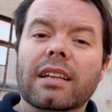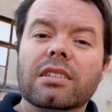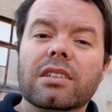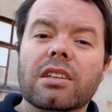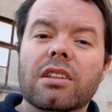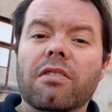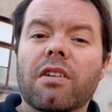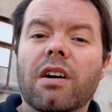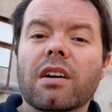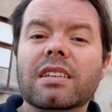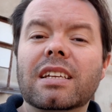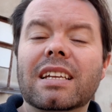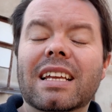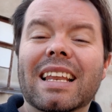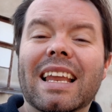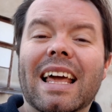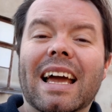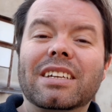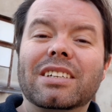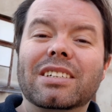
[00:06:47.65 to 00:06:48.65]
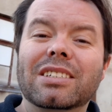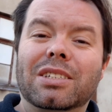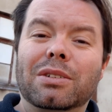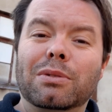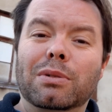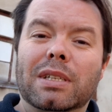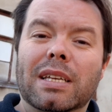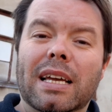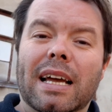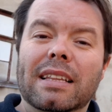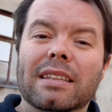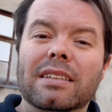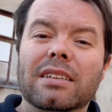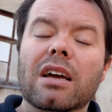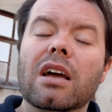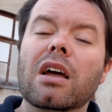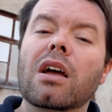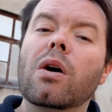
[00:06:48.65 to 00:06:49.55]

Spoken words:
so there aren't any lectures to attend.